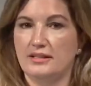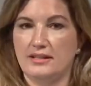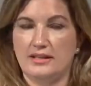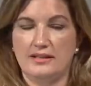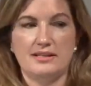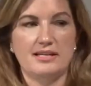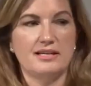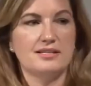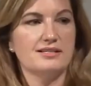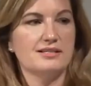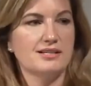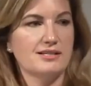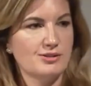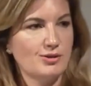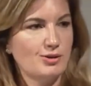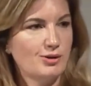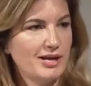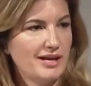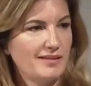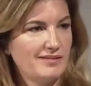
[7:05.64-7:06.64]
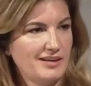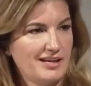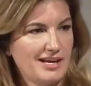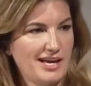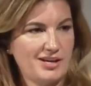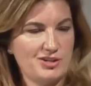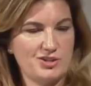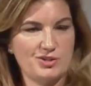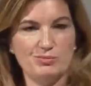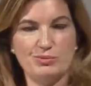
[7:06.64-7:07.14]
The lady says, I'll get the
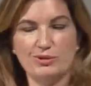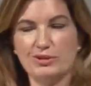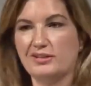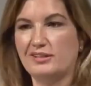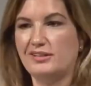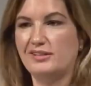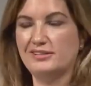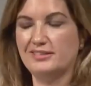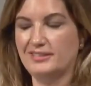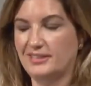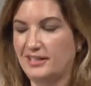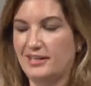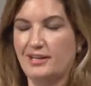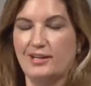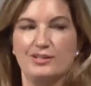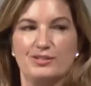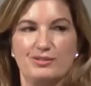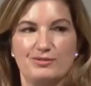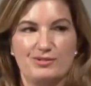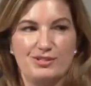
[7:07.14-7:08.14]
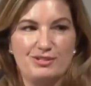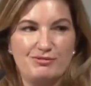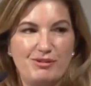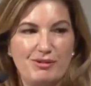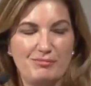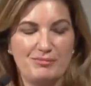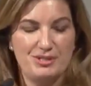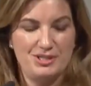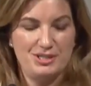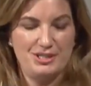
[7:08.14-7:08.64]
cash book. And off she
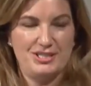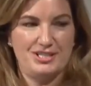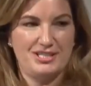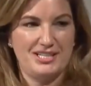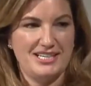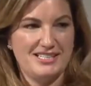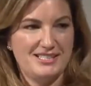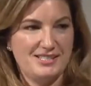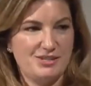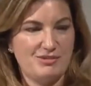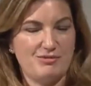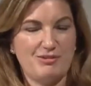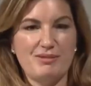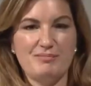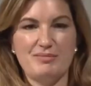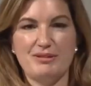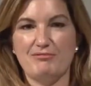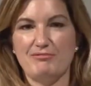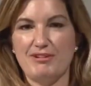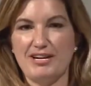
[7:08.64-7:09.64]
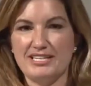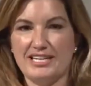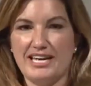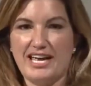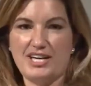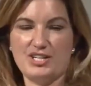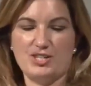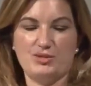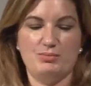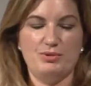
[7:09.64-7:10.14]
rummages. She gets this great big red
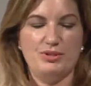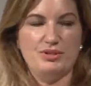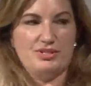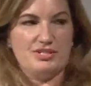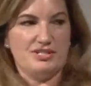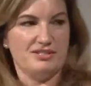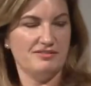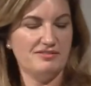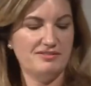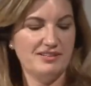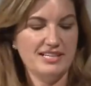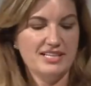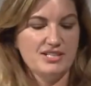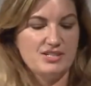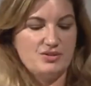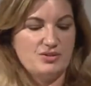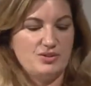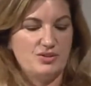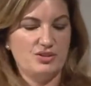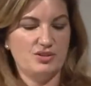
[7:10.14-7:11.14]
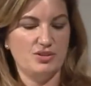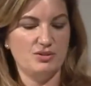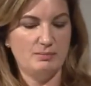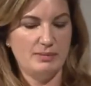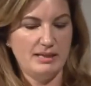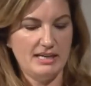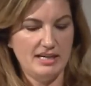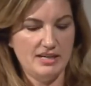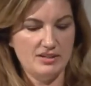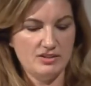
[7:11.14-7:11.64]
cash book. She flicks through to the
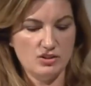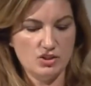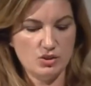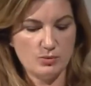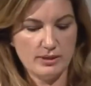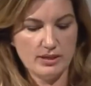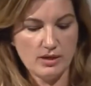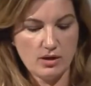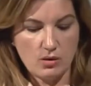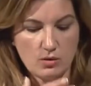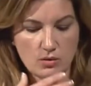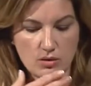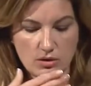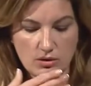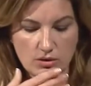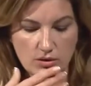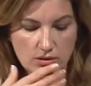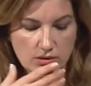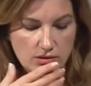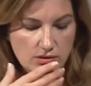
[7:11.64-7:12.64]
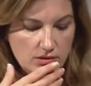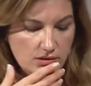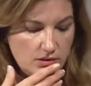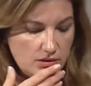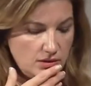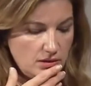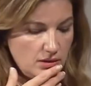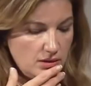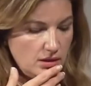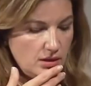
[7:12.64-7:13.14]
P's, and she went, oh, look,
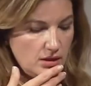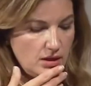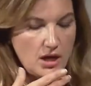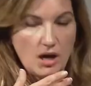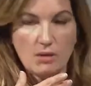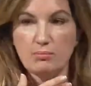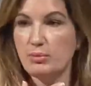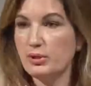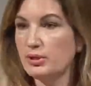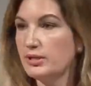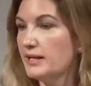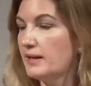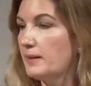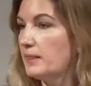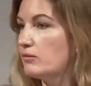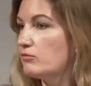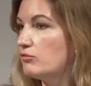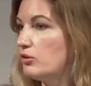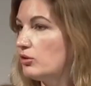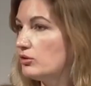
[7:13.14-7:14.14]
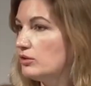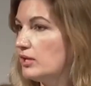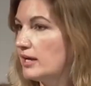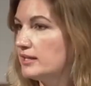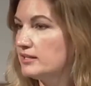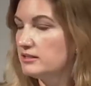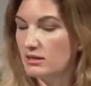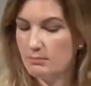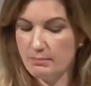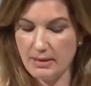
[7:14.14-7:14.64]
I put it in the wrong line,
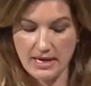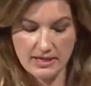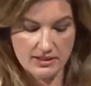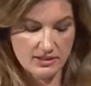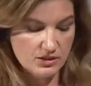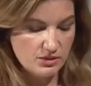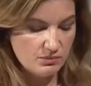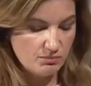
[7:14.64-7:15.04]
and I paid it to